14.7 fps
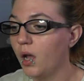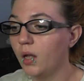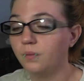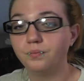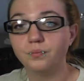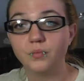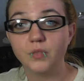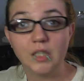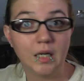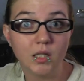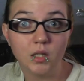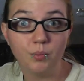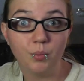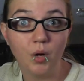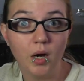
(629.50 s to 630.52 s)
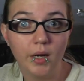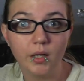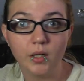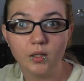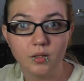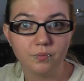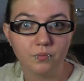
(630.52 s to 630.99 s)
test the product,
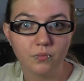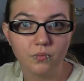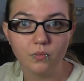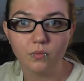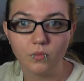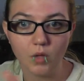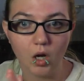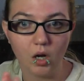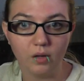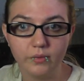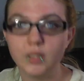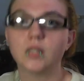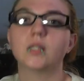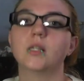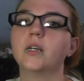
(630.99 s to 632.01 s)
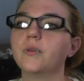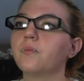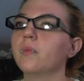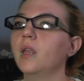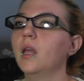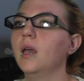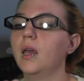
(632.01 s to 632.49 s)
obviously,
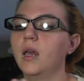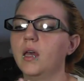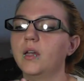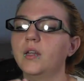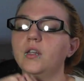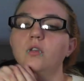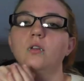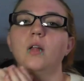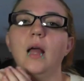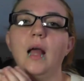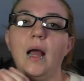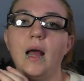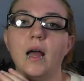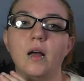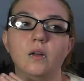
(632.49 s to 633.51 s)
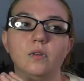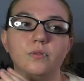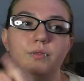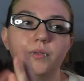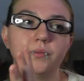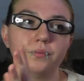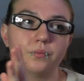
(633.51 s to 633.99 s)
and you'll have
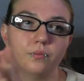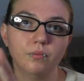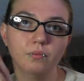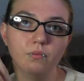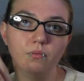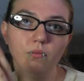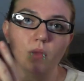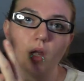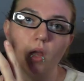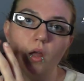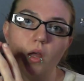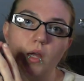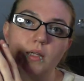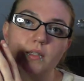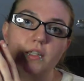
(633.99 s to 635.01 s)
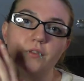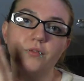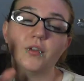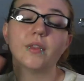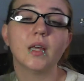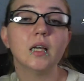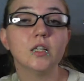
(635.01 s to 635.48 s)
different
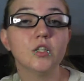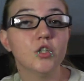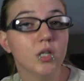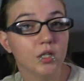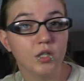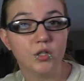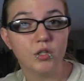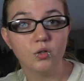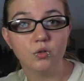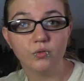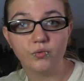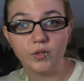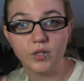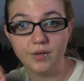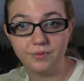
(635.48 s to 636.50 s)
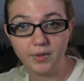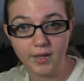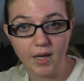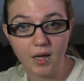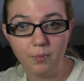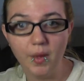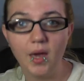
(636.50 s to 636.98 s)
things you need to do for different
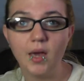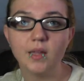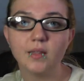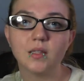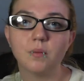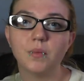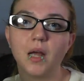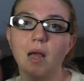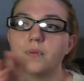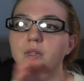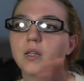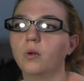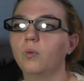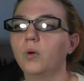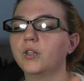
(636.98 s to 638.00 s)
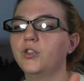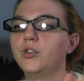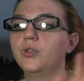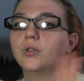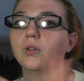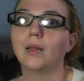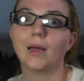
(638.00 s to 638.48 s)
campaigns. Sometimes they'll want you to
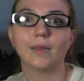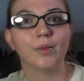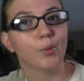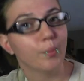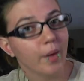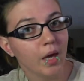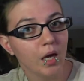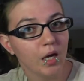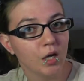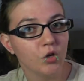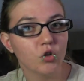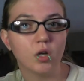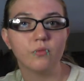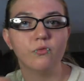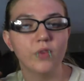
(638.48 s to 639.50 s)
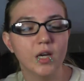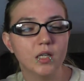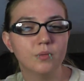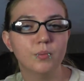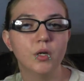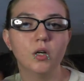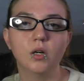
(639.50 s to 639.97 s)
like their page on
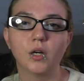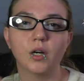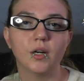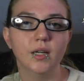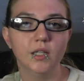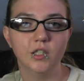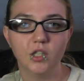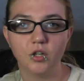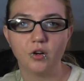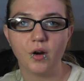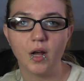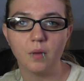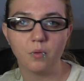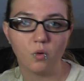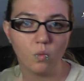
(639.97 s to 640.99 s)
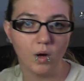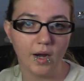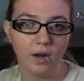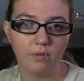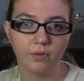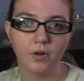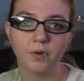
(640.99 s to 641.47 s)
Facebook or Instagram or
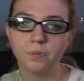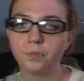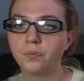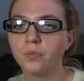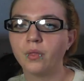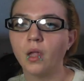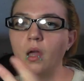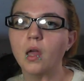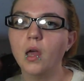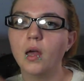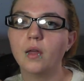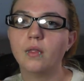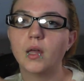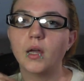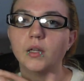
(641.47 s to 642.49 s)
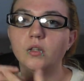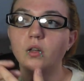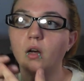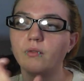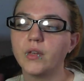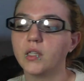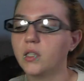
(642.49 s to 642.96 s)
whatever, and then
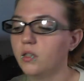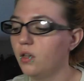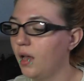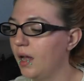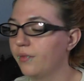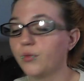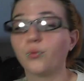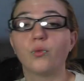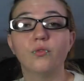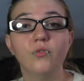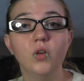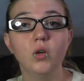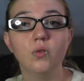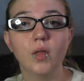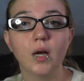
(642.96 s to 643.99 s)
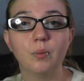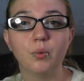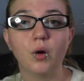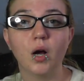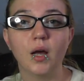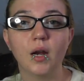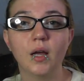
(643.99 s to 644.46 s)
obviously you'll have to review that
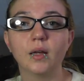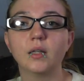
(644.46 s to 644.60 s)
product